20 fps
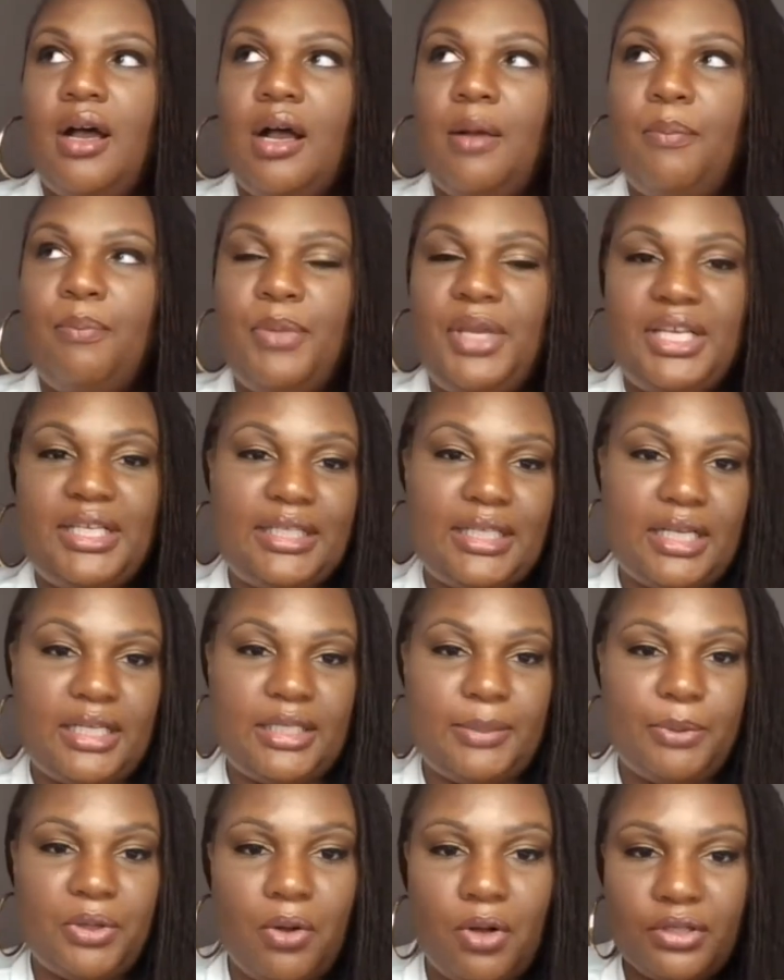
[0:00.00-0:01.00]
make sense.
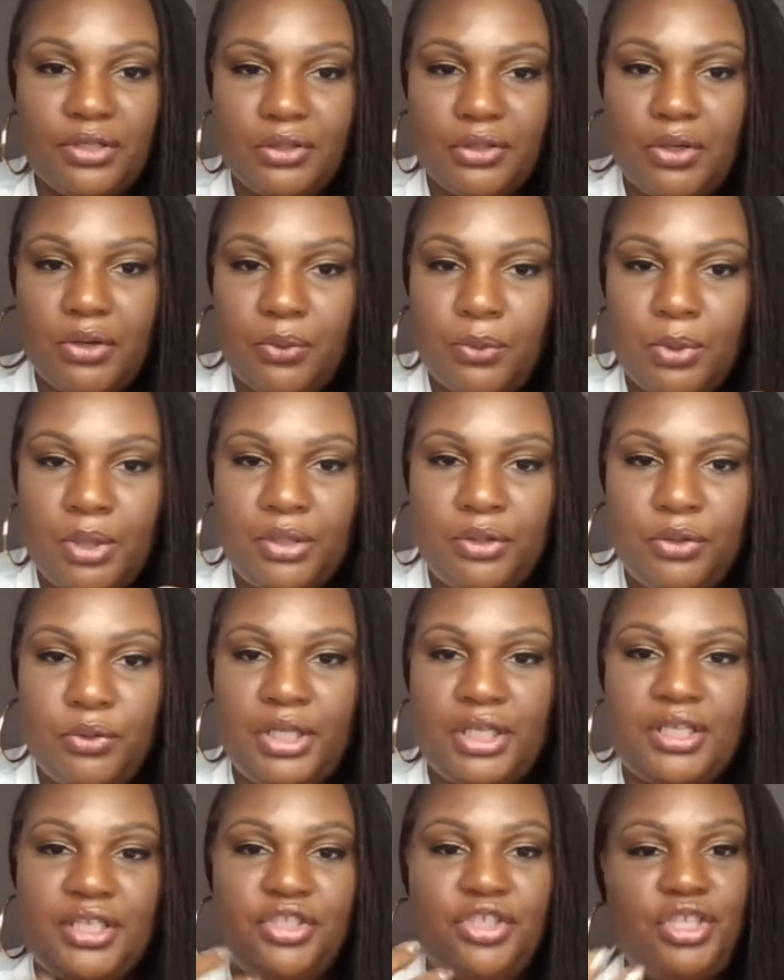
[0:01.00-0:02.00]
But also you
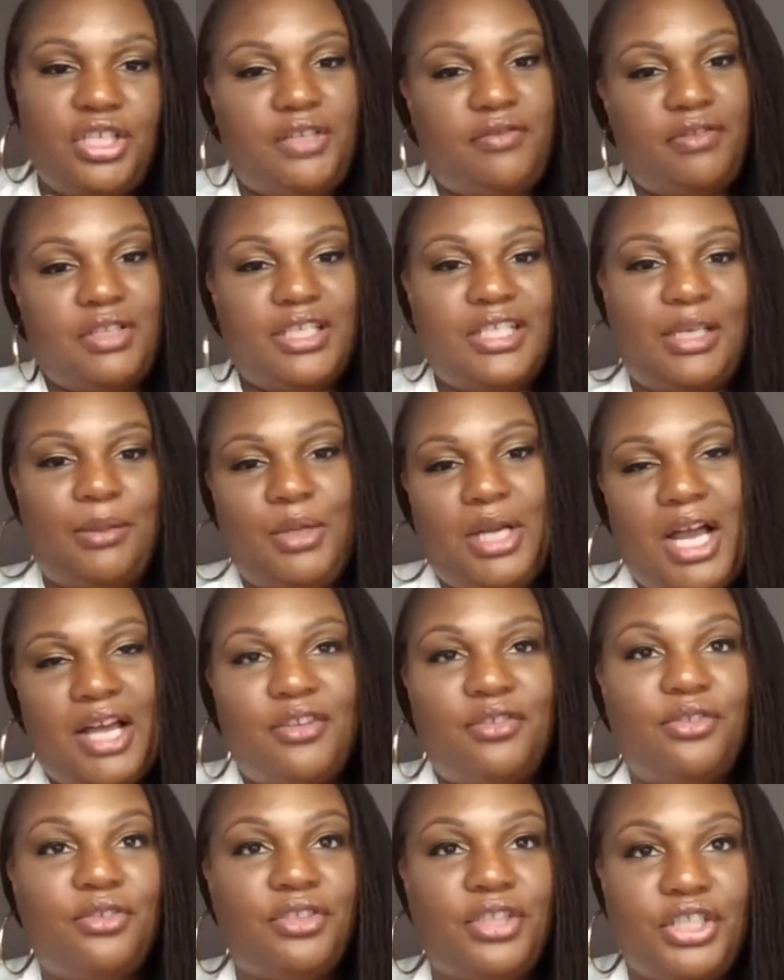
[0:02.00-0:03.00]
can achieve the same kind
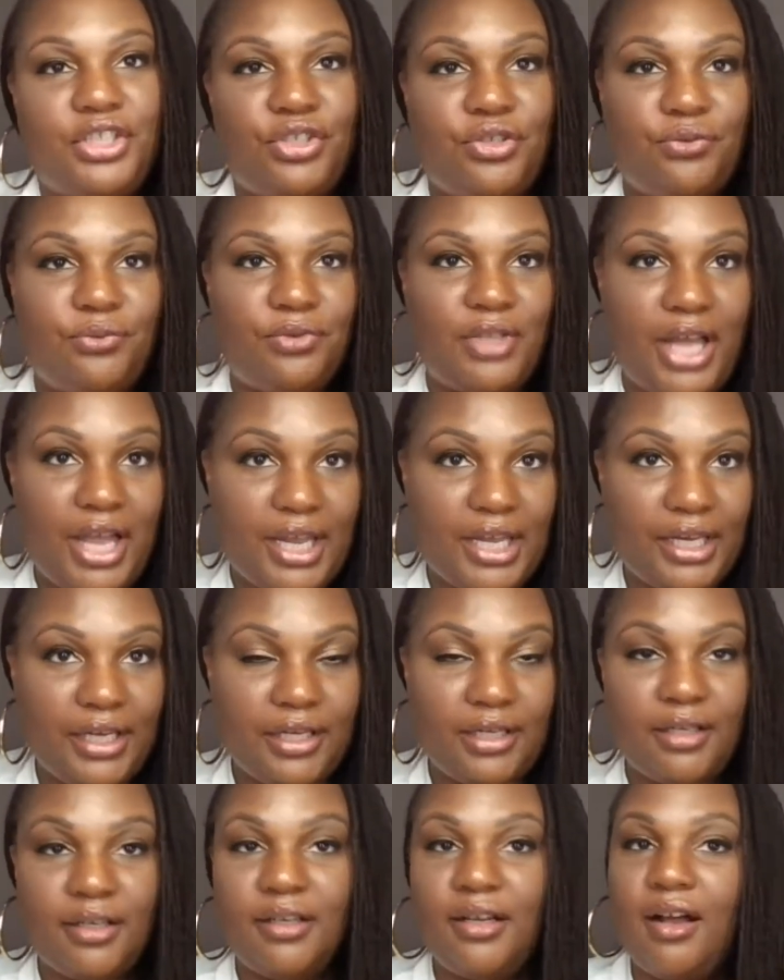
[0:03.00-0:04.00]
of look that you like,
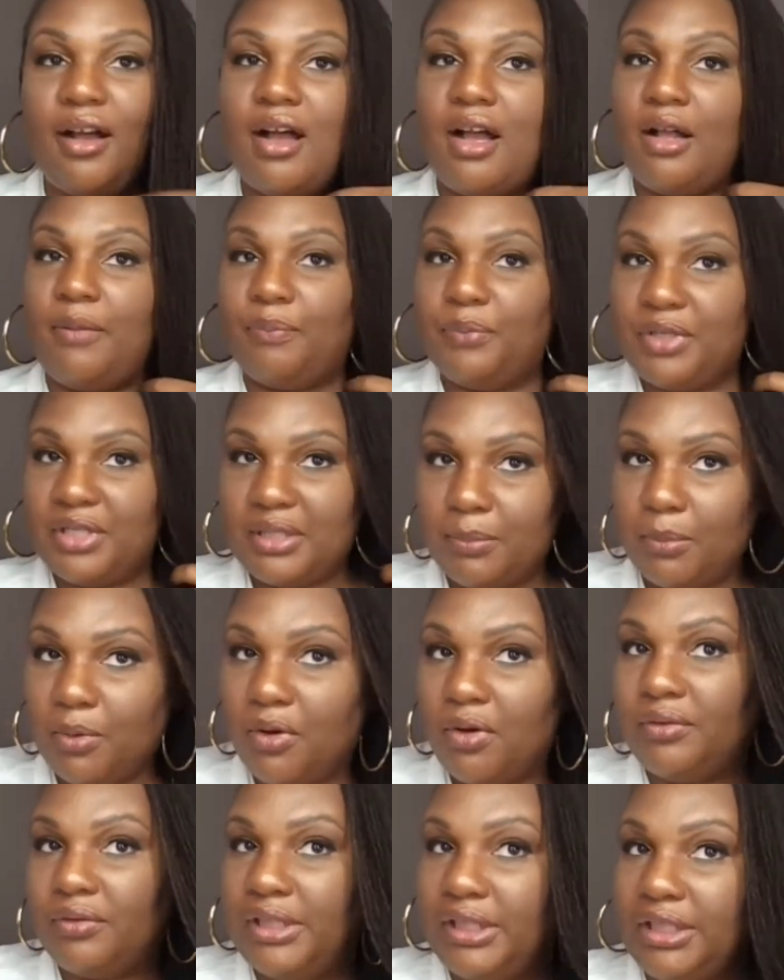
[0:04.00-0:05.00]

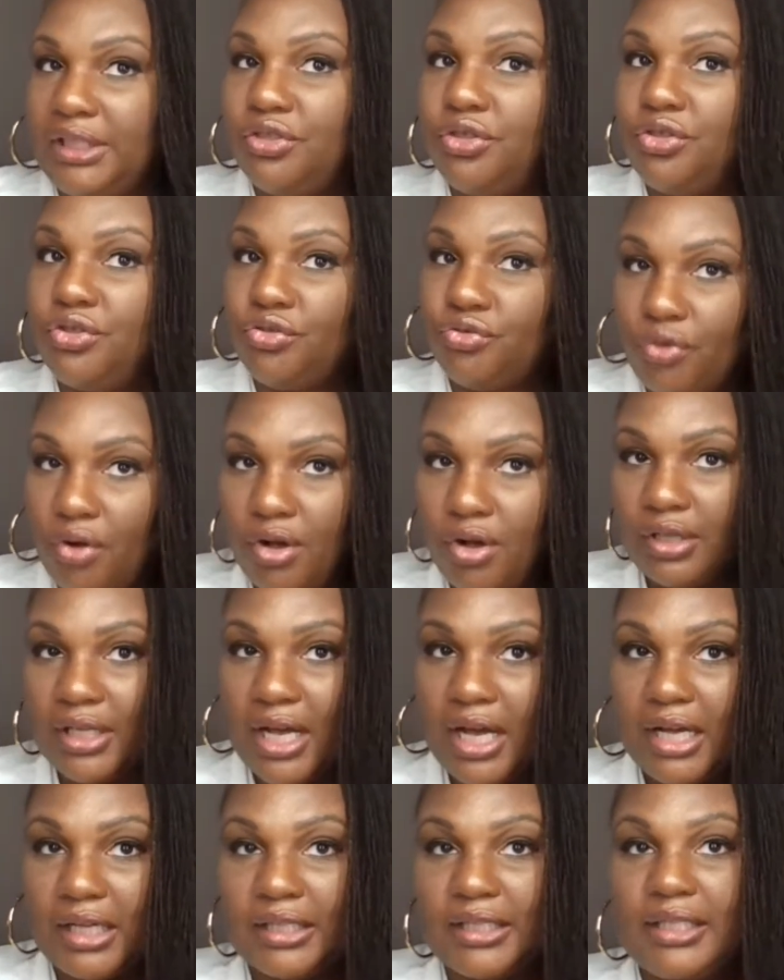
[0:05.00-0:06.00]
small, neat, strong
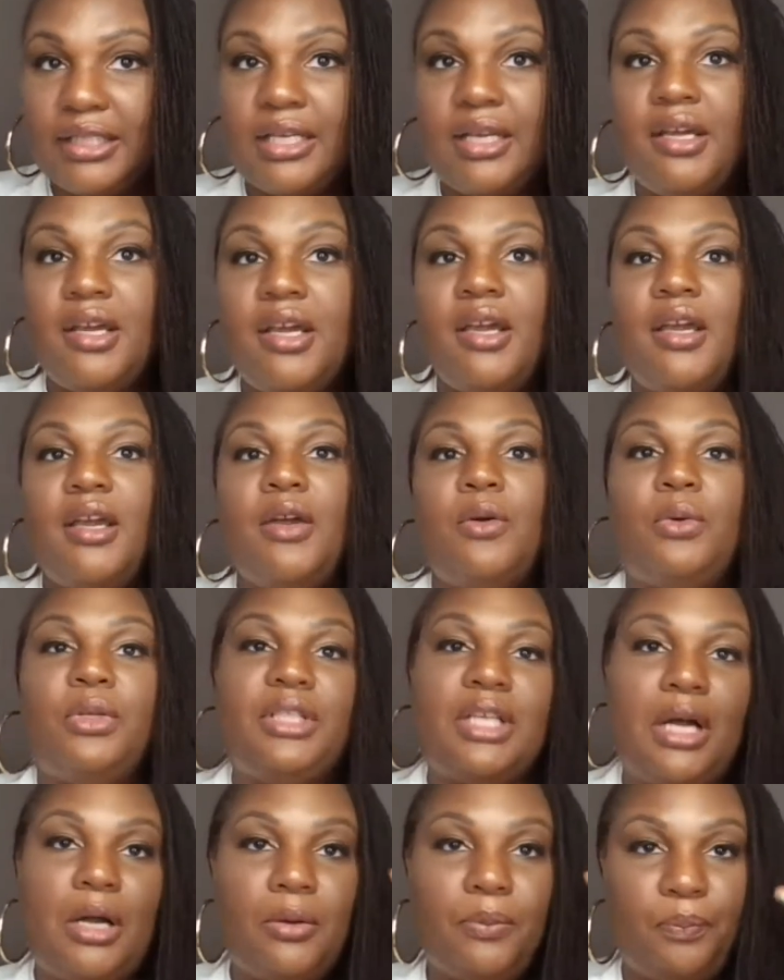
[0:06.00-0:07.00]
locks
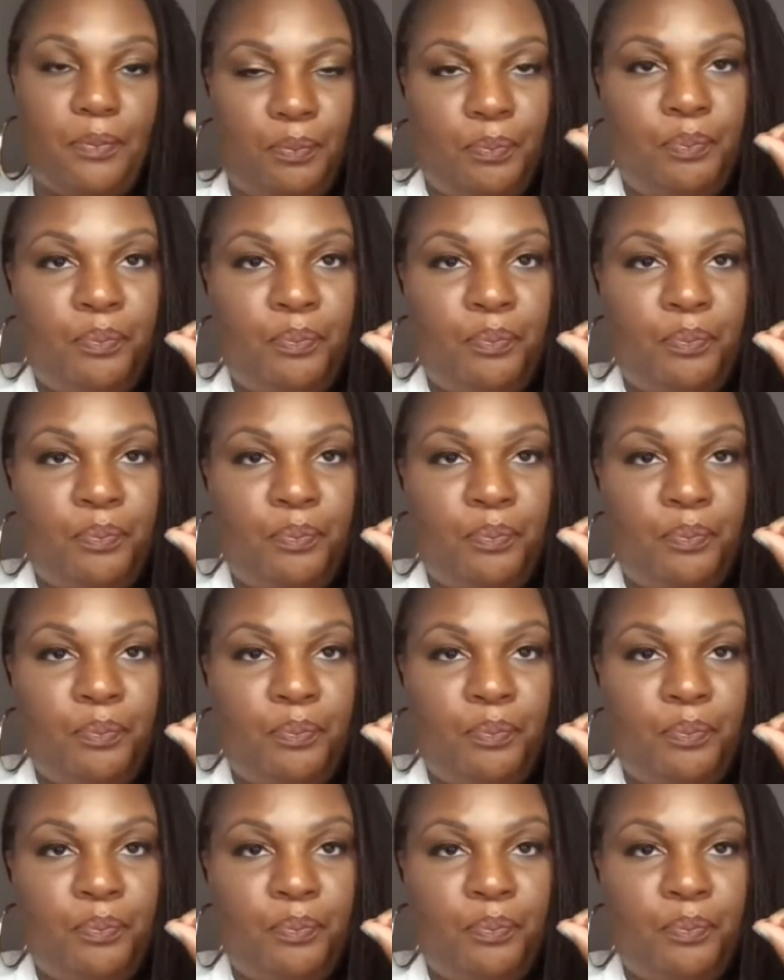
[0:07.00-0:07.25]
without